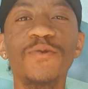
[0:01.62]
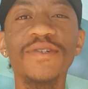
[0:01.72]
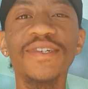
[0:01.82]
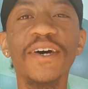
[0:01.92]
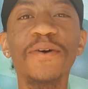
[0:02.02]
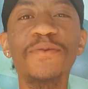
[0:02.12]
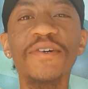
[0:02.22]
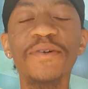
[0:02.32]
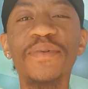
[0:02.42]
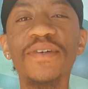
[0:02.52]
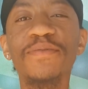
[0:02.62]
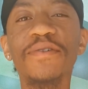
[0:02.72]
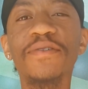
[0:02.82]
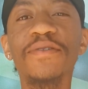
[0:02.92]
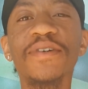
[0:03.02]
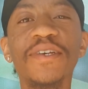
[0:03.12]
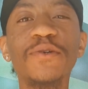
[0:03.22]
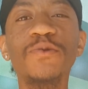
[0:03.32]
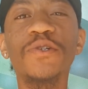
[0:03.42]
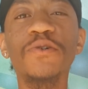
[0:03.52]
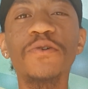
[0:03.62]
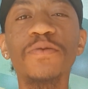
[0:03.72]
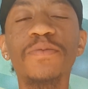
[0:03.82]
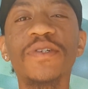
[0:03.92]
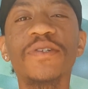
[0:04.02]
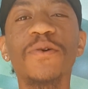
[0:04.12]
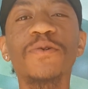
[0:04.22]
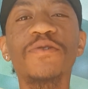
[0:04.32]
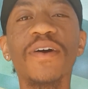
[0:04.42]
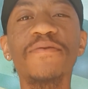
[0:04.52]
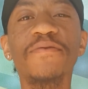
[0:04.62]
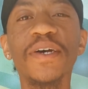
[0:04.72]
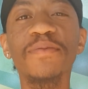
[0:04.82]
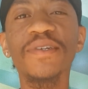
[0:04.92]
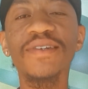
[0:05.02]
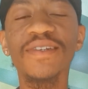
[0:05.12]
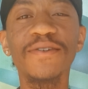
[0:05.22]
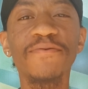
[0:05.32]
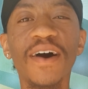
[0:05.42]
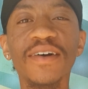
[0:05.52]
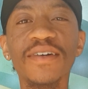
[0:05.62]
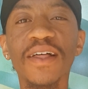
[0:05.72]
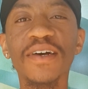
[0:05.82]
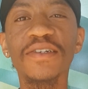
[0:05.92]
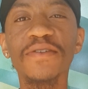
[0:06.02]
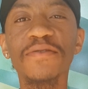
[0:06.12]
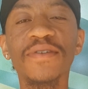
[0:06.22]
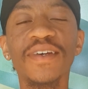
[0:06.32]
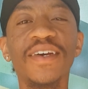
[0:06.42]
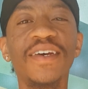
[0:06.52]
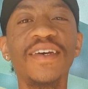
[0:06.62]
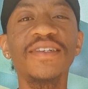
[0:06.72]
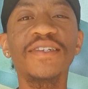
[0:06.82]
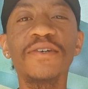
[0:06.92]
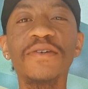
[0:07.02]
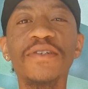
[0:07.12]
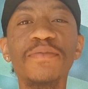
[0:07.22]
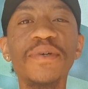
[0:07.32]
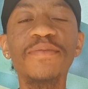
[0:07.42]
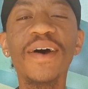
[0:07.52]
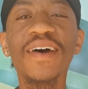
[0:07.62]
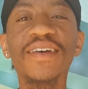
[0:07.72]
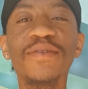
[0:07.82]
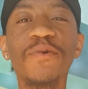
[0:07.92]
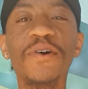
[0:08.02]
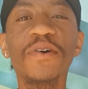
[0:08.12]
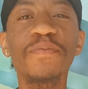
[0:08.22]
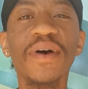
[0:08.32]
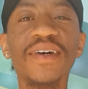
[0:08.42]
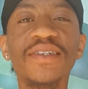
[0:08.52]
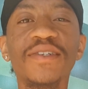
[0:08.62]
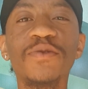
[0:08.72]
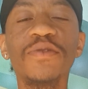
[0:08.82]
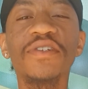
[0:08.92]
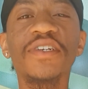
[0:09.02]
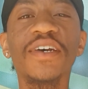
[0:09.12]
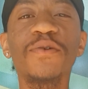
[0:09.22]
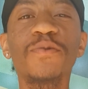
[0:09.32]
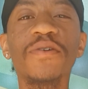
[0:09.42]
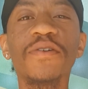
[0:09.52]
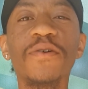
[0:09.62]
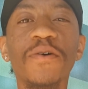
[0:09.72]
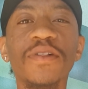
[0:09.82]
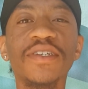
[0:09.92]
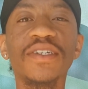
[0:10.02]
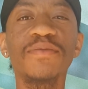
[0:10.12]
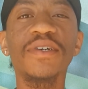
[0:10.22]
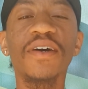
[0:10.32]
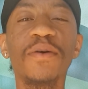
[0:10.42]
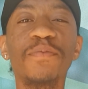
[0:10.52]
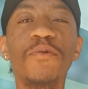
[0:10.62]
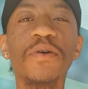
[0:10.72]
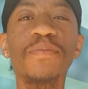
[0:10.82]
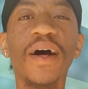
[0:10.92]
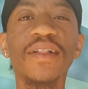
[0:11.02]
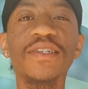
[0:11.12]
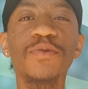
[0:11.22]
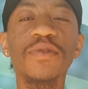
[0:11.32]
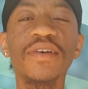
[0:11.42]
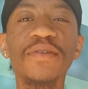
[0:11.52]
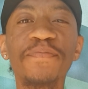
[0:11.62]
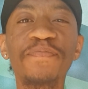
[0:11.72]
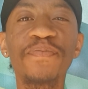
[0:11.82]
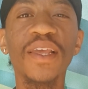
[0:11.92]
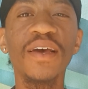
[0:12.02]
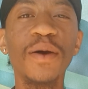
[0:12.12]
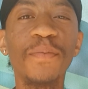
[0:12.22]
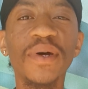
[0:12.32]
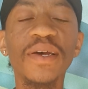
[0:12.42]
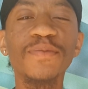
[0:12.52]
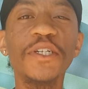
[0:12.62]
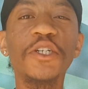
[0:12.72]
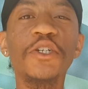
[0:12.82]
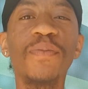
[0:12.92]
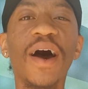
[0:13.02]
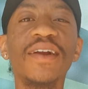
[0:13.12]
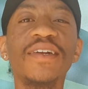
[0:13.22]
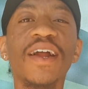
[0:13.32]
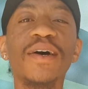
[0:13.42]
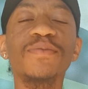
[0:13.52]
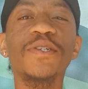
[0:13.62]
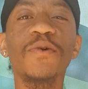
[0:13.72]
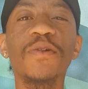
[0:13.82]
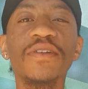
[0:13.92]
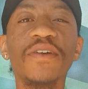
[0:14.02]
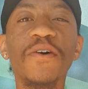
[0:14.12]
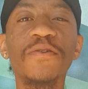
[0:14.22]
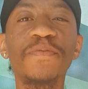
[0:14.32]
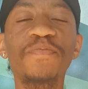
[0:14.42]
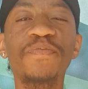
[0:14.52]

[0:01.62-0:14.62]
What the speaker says: What is up, good people? YouTube, Soul Tribe family, Divine Collective. It's good to be back and welcome back to the channel where the goal is to become more balanced within. My name is Jaman and I am solely known.